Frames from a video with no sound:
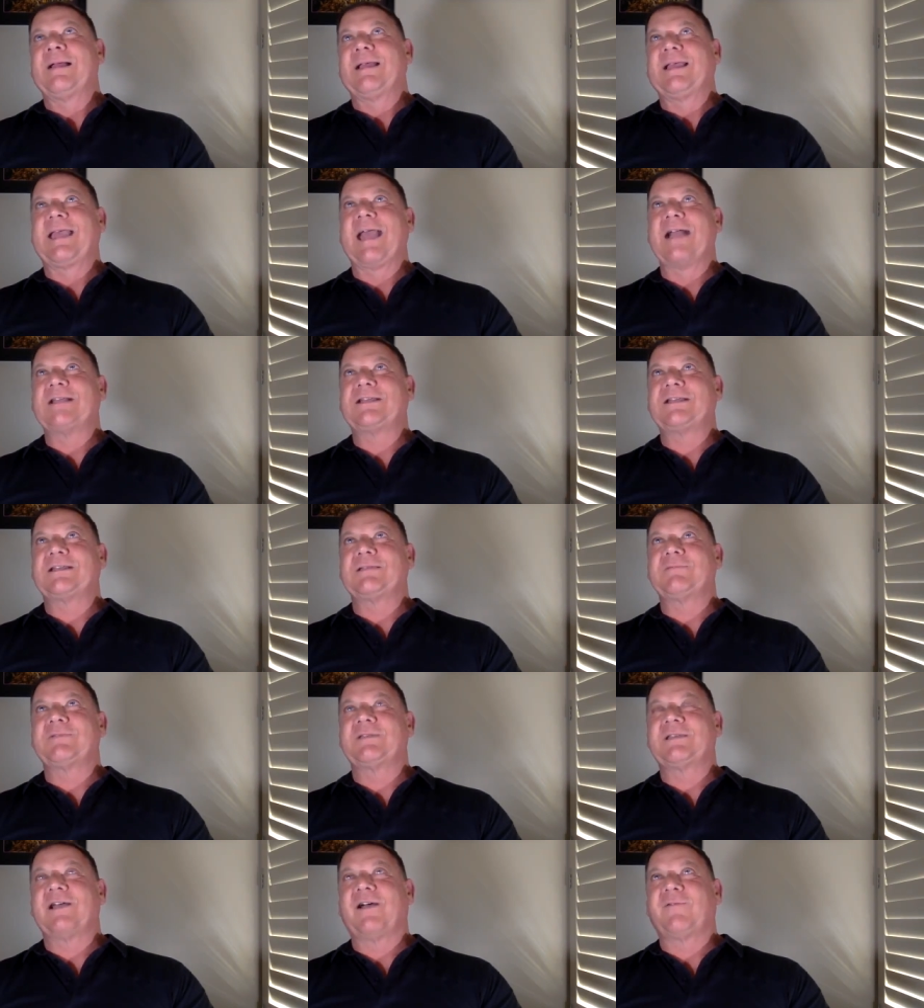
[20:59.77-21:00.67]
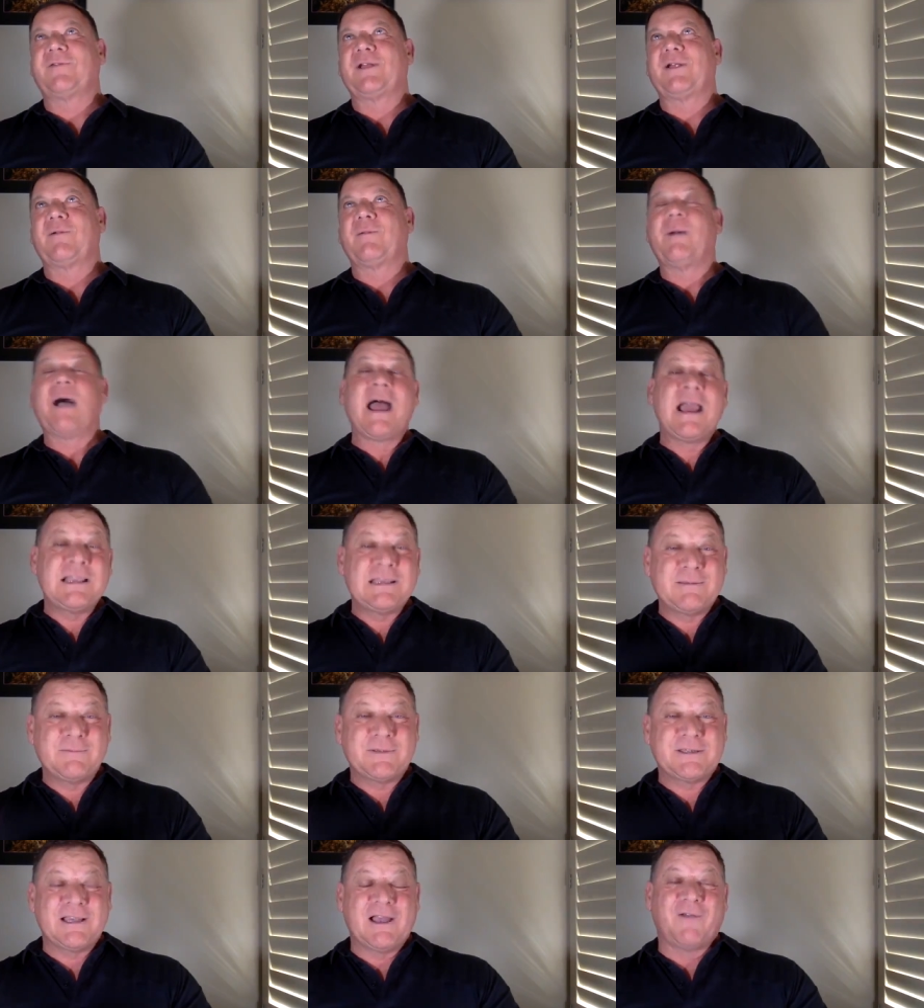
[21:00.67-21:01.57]
catches himself and he reminds
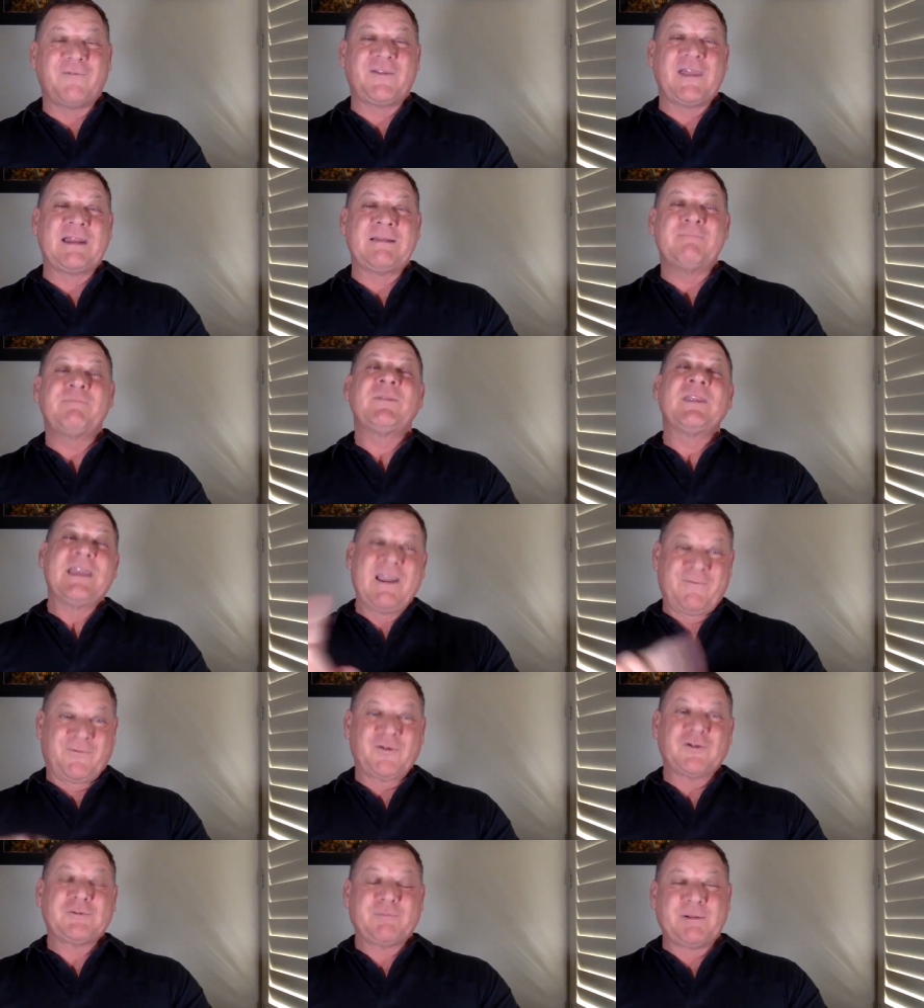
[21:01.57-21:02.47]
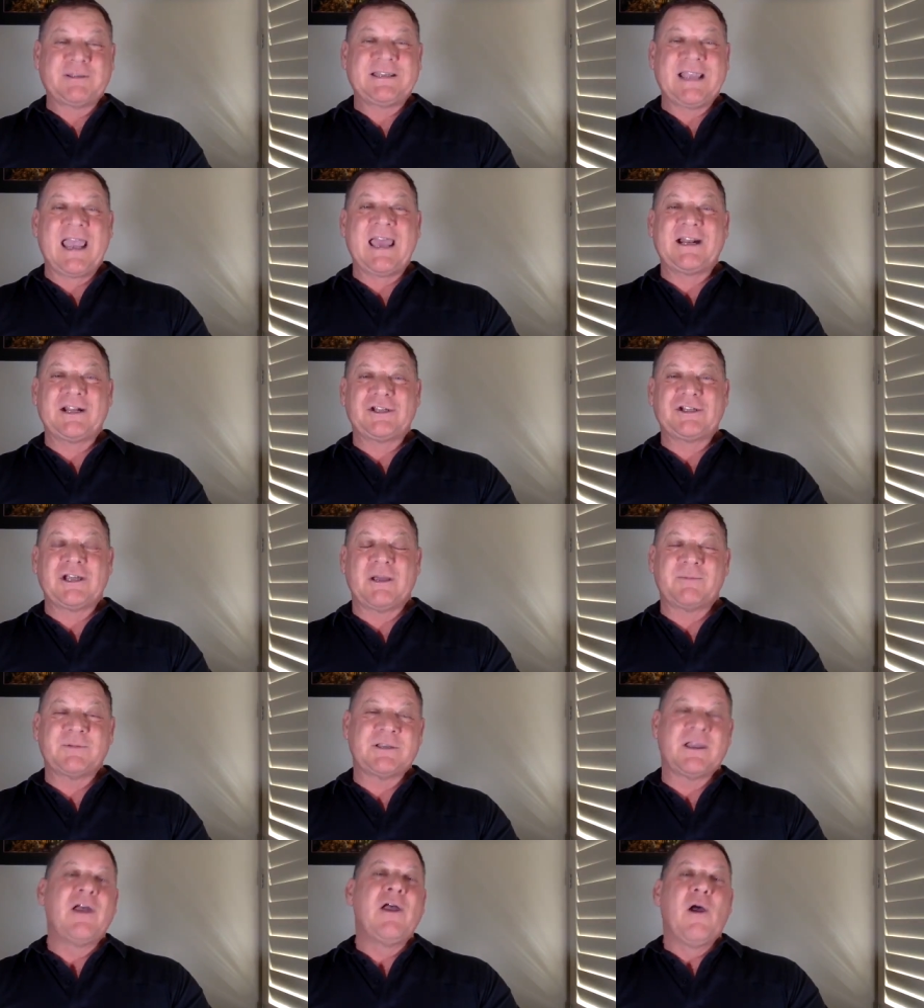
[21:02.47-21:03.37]
himself that if there's potato
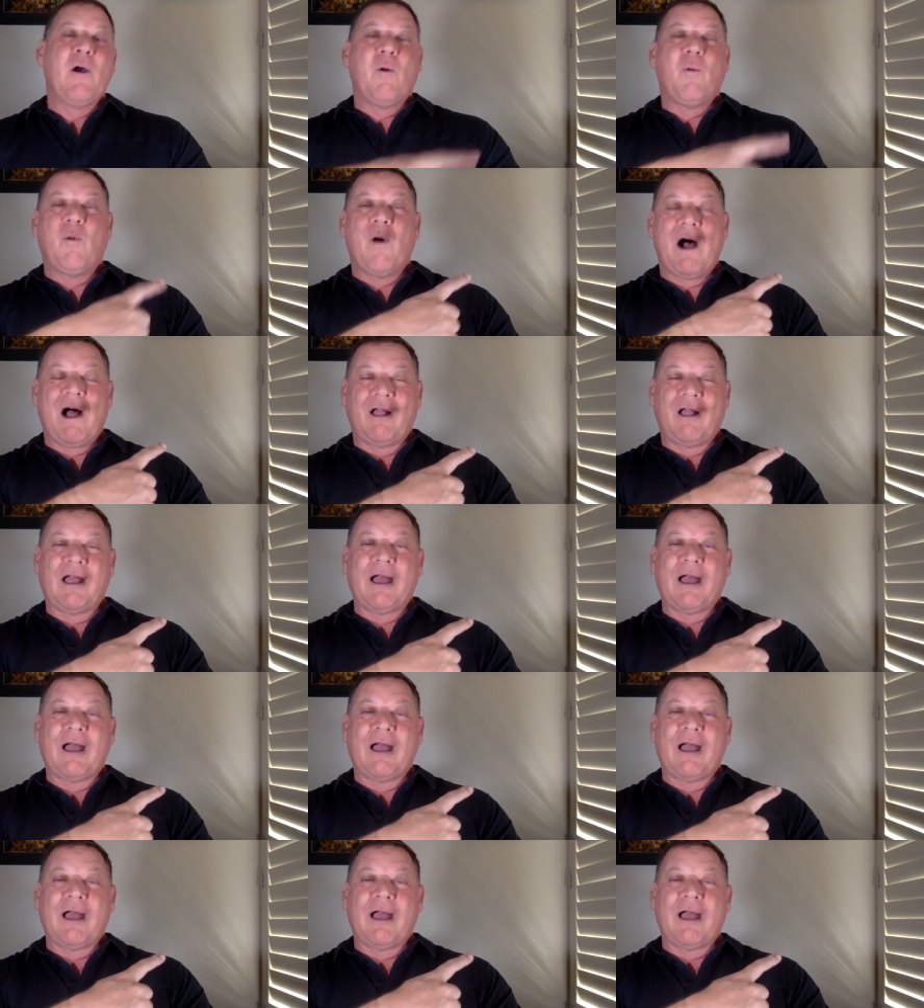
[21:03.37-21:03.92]
chips while